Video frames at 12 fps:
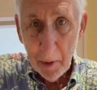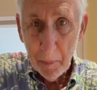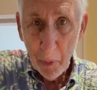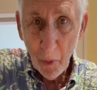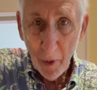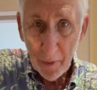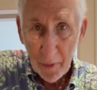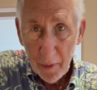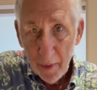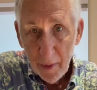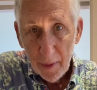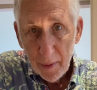important
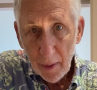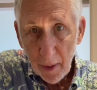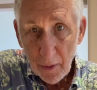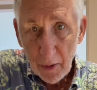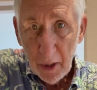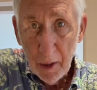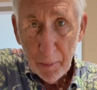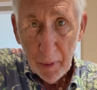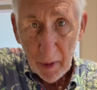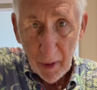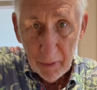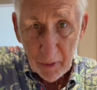that you keep your
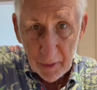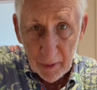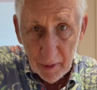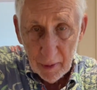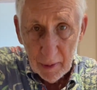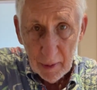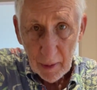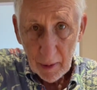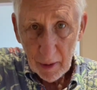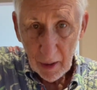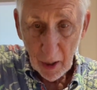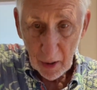leaven
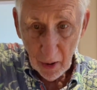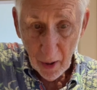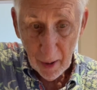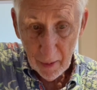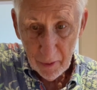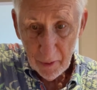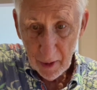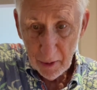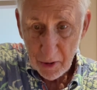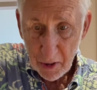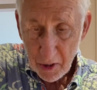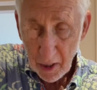alive. Now,
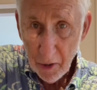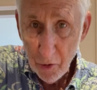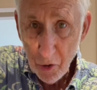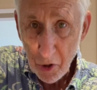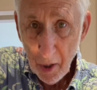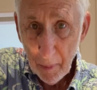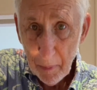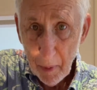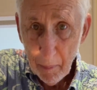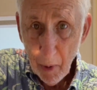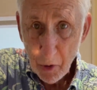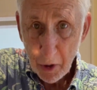since I used up
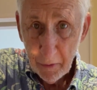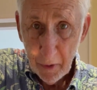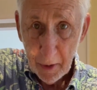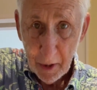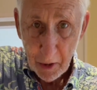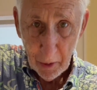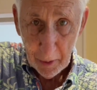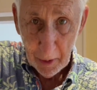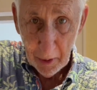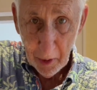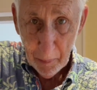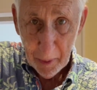most of it, there's only a
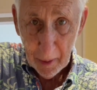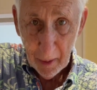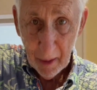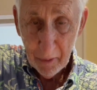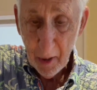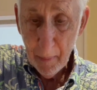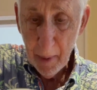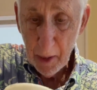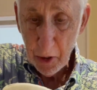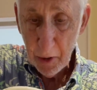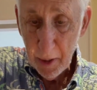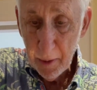little bit left. I
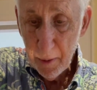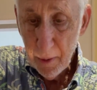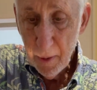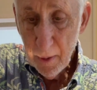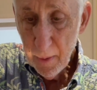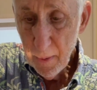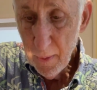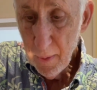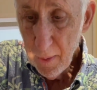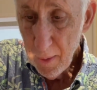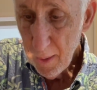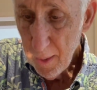measured it,
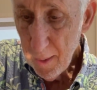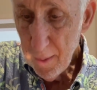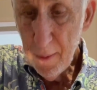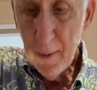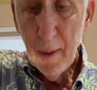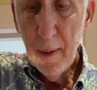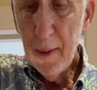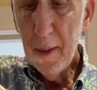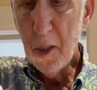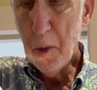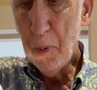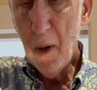and
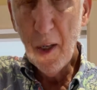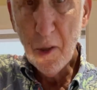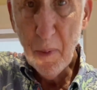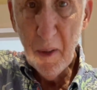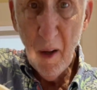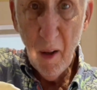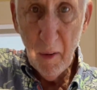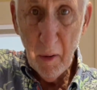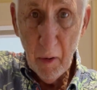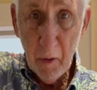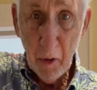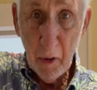it's approximately
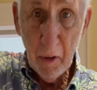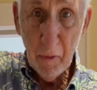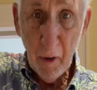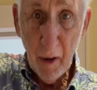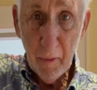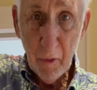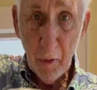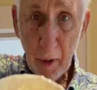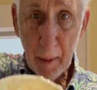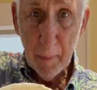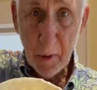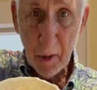135
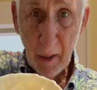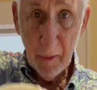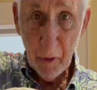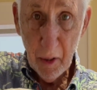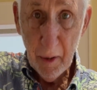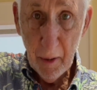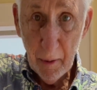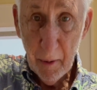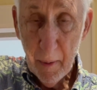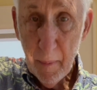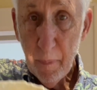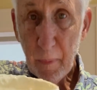grams left in here.
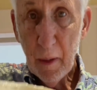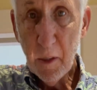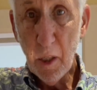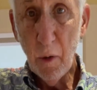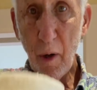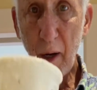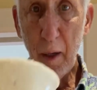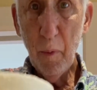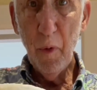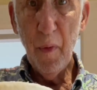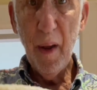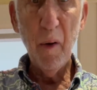So I
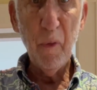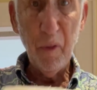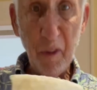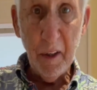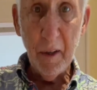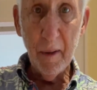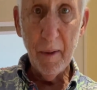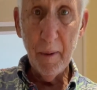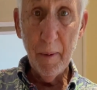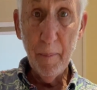will now feed it